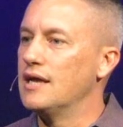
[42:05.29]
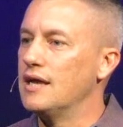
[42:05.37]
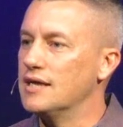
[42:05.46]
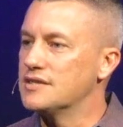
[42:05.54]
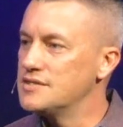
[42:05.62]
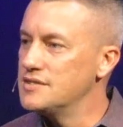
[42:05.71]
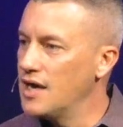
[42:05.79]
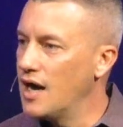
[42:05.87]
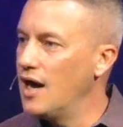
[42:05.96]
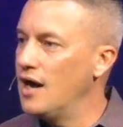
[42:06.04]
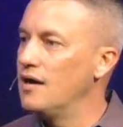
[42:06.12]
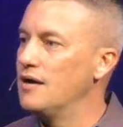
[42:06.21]
is
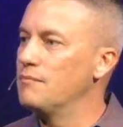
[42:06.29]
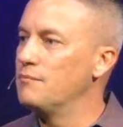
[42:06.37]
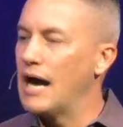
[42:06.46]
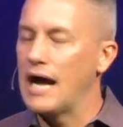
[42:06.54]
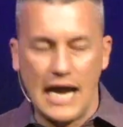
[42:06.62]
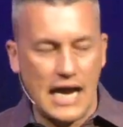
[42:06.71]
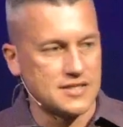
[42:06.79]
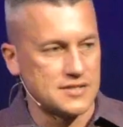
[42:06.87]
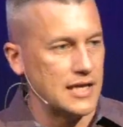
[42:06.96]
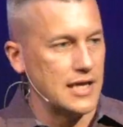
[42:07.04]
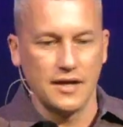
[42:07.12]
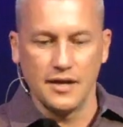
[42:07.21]
not by
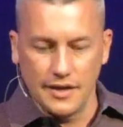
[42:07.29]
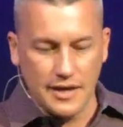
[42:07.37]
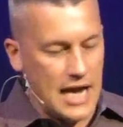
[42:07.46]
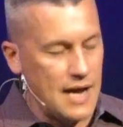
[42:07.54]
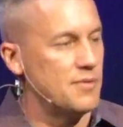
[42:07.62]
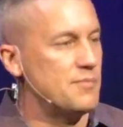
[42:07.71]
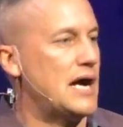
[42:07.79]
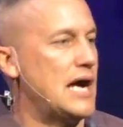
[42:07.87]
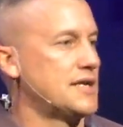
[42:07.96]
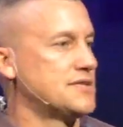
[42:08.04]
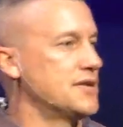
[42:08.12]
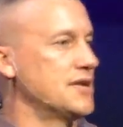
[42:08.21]
accident. It doesn't happen by
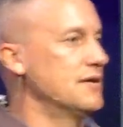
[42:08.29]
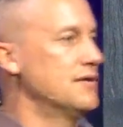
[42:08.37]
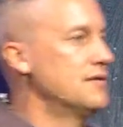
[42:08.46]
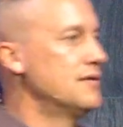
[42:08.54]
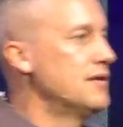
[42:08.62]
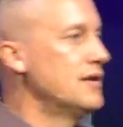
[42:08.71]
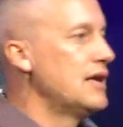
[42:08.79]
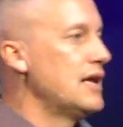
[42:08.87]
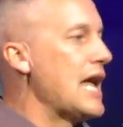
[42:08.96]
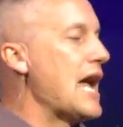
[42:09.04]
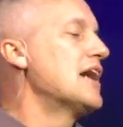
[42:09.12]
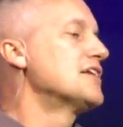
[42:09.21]
accident.
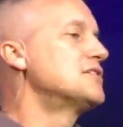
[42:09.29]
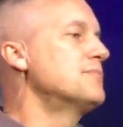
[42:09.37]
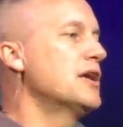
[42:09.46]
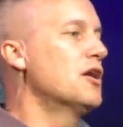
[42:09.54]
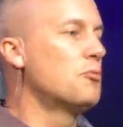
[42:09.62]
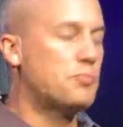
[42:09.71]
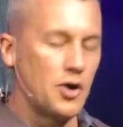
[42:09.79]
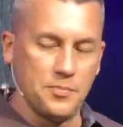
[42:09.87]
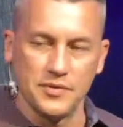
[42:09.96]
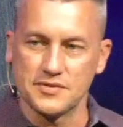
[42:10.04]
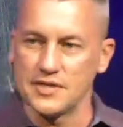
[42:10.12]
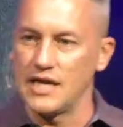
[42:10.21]
It has to be on
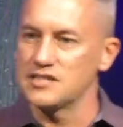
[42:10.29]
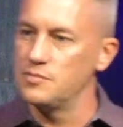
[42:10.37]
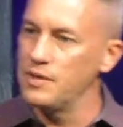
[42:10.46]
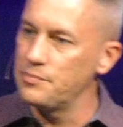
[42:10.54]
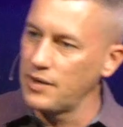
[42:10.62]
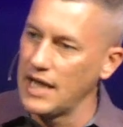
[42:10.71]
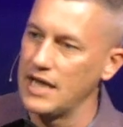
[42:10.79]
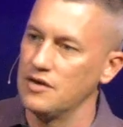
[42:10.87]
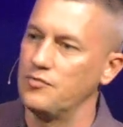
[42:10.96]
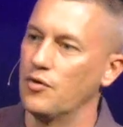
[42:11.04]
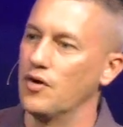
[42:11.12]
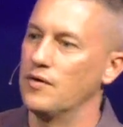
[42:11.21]
purpose. It has to be planned
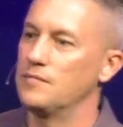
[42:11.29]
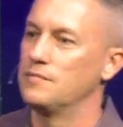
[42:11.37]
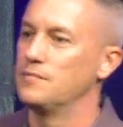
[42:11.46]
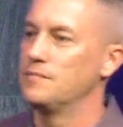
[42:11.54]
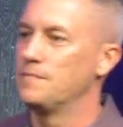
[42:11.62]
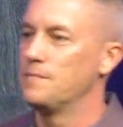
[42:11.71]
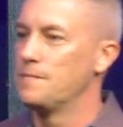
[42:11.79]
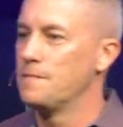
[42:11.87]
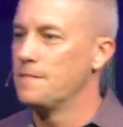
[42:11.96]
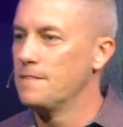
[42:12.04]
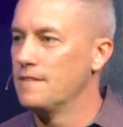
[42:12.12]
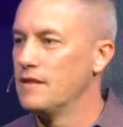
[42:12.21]
for.
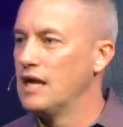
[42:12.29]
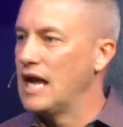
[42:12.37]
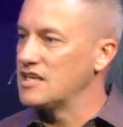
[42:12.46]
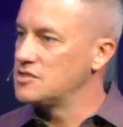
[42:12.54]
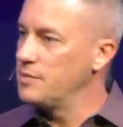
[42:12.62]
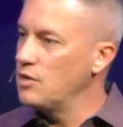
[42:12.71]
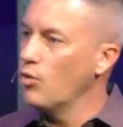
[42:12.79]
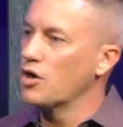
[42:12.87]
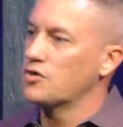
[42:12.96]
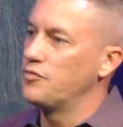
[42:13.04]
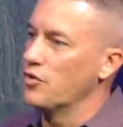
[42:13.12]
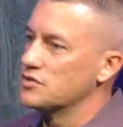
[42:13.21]
It has to be
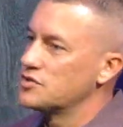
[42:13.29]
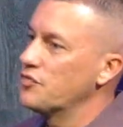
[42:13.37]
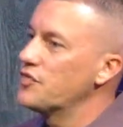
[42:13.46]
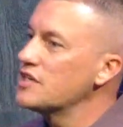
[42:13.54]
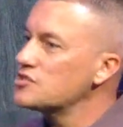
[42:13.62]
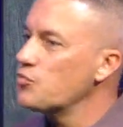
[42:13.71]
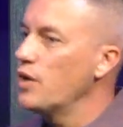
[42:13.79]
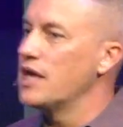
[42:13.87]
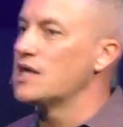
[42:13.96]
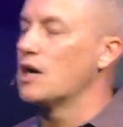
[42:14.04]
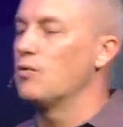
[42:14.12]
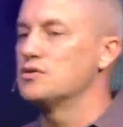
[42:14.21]
worked for. So this
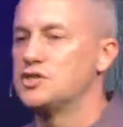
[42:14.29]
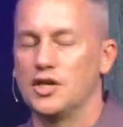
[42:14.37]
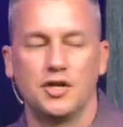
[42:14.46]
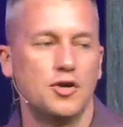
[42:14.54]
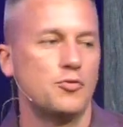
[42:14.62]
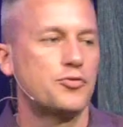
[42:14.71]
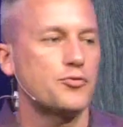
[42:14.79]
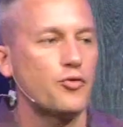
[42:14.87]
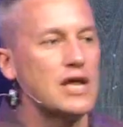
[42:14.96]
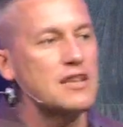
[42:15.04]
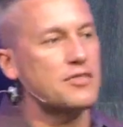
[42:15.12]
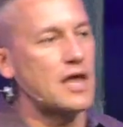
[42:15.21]
week, I want you to do
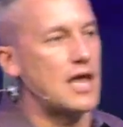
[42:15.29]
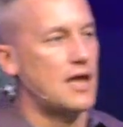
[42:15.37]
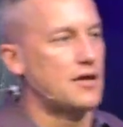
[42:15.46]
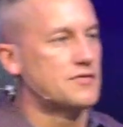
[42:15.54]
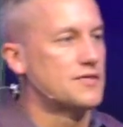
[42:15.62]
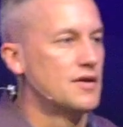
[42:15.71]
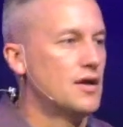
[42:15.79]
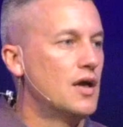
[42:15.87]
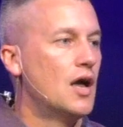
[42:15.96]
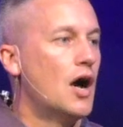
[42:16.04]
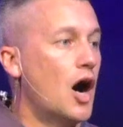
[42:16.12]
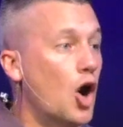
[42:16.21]
3 things
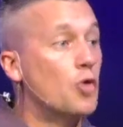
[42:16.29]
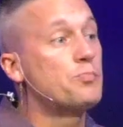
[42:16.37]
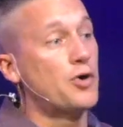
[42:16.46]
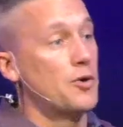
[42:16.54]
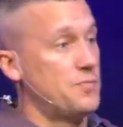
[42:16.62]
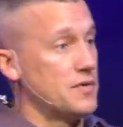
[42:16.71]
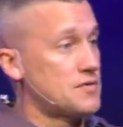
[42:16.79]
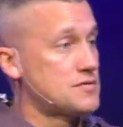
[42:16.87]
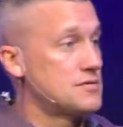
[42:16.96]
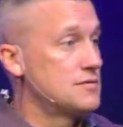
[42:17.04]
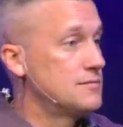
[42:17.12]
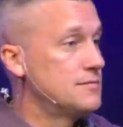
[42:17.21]
on
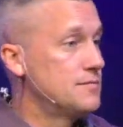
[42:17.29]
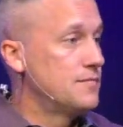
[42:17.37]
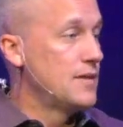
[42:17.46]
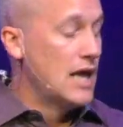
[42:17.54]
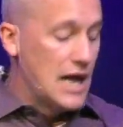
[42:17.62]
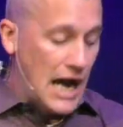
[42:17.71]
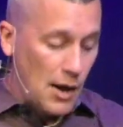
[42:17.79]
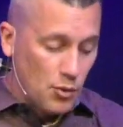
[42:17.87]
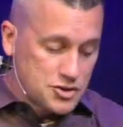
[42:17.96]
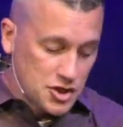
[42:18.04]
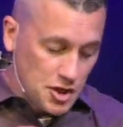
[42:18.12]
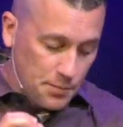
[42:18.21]
purpose. I
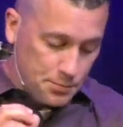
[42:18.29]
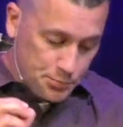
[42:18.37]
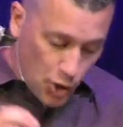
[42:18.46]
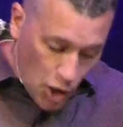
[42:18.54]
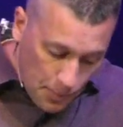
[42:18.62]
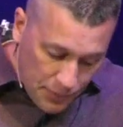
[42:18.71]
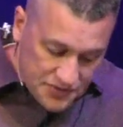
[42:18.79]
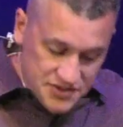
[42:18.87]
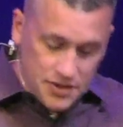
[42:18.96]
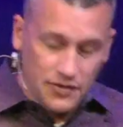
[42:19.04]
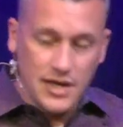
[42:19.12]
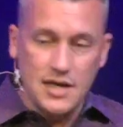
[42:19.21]
want you to
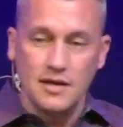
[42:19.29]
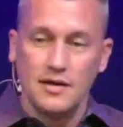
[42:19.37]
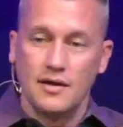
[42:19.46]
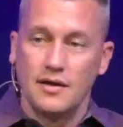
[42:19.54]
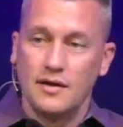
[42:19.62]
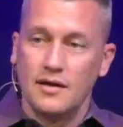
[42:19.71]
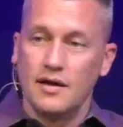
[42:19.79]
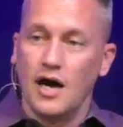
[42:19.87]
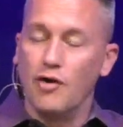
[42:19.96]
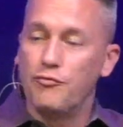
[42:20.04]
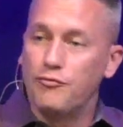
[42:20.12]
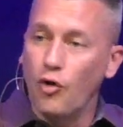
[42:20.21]
purposefully
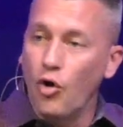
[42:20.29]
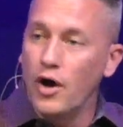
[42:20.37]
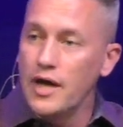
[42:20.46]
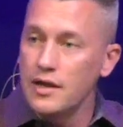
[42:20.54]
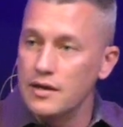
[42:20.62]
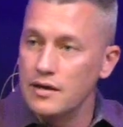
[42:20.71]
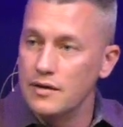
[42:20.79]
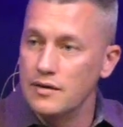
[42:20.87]
avoid